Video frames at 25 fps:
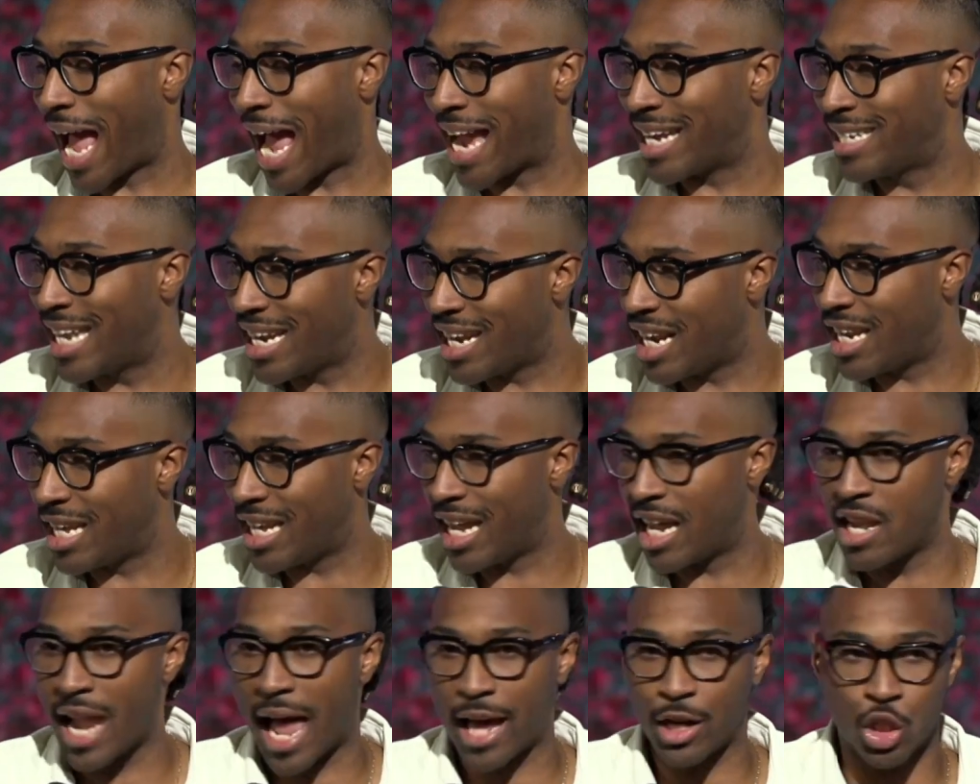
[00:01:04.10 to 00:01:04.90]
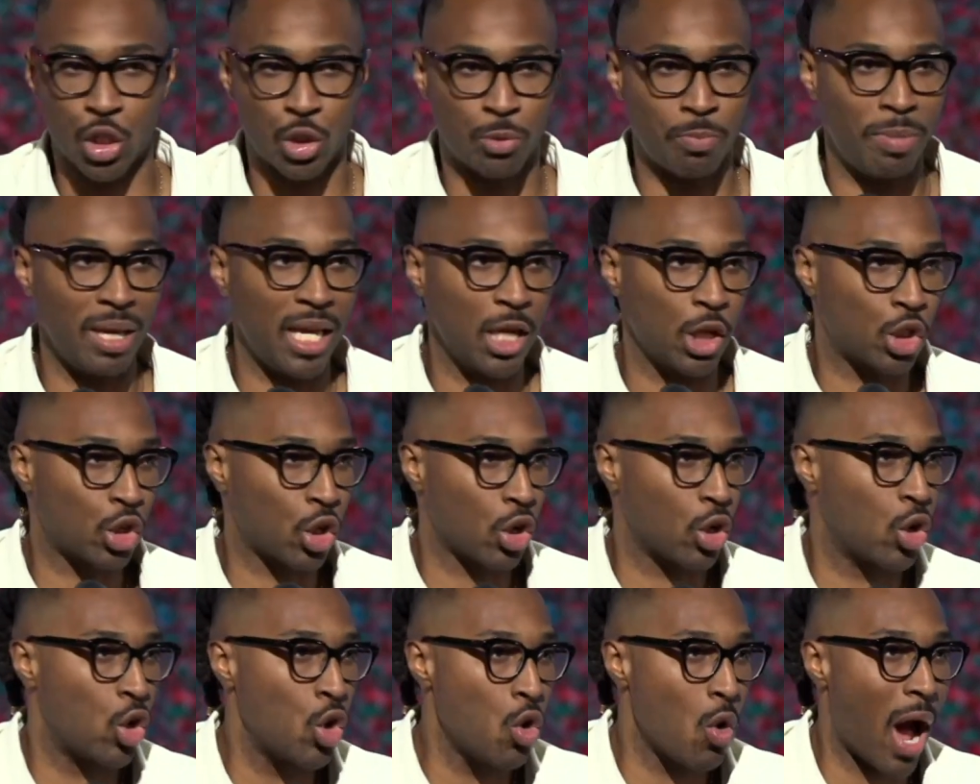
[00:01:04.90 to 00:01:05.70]
identity and not being
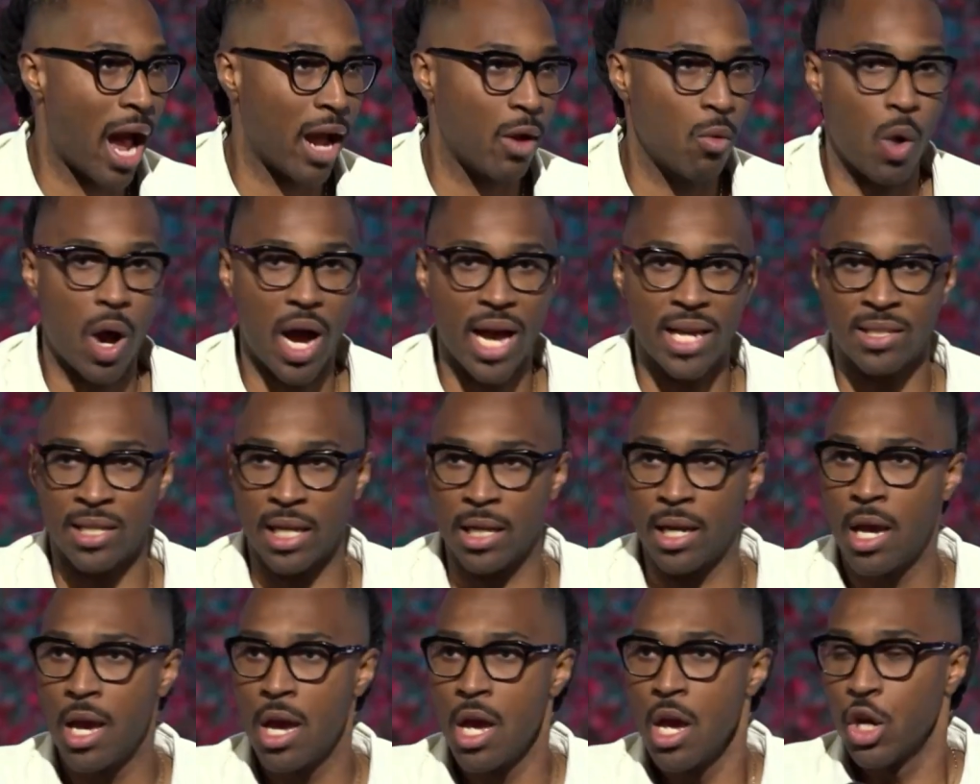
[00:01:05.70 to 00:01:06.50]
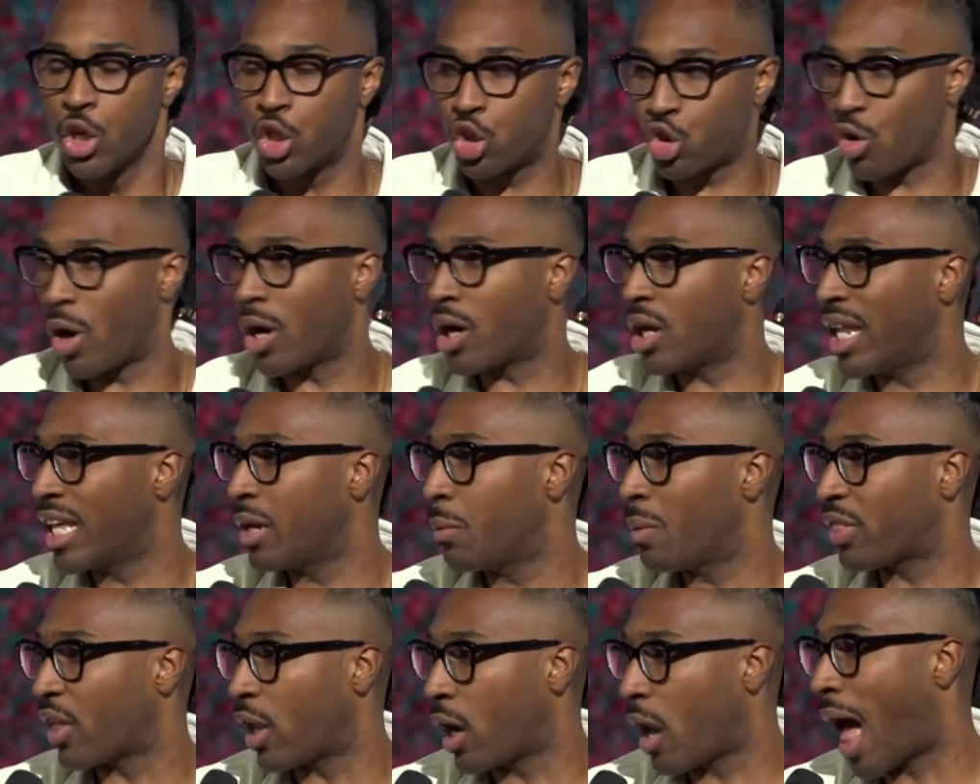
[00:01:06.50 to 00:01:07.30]
sure who I was and struggling
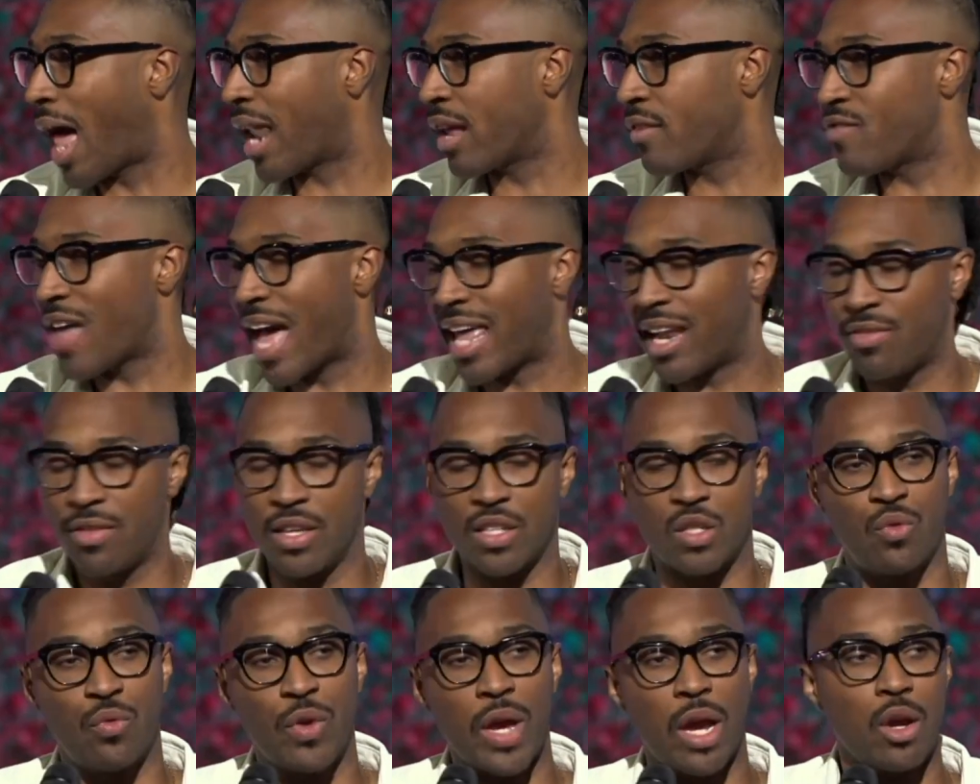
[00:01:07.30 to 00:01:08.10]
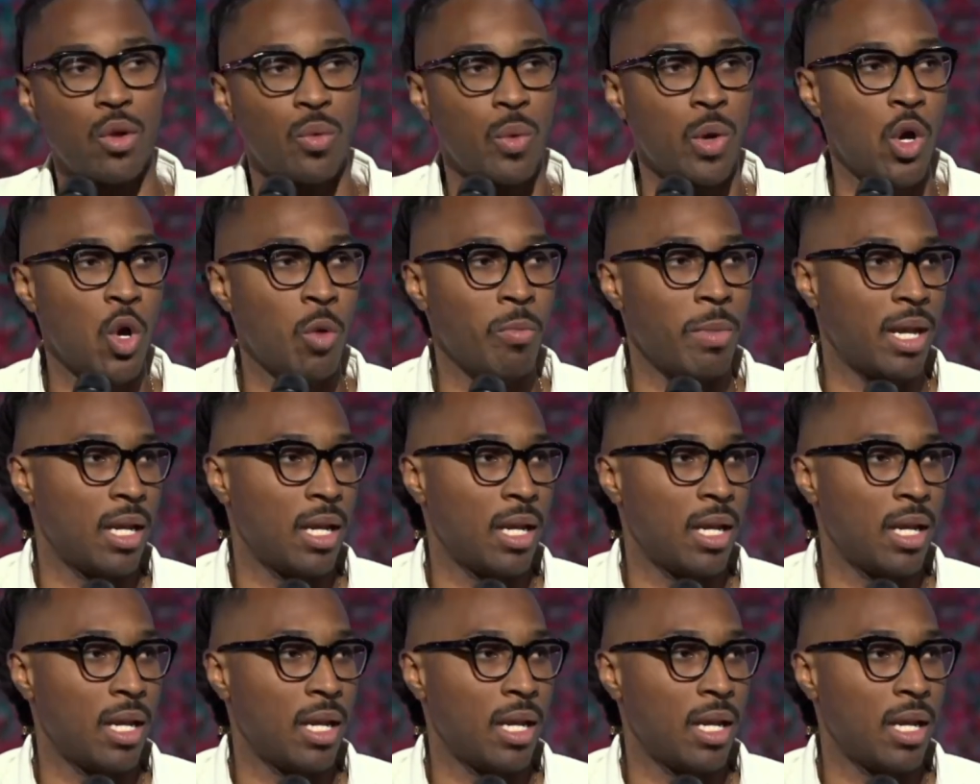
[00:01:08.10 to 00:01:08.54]
with a lot of that in this very room.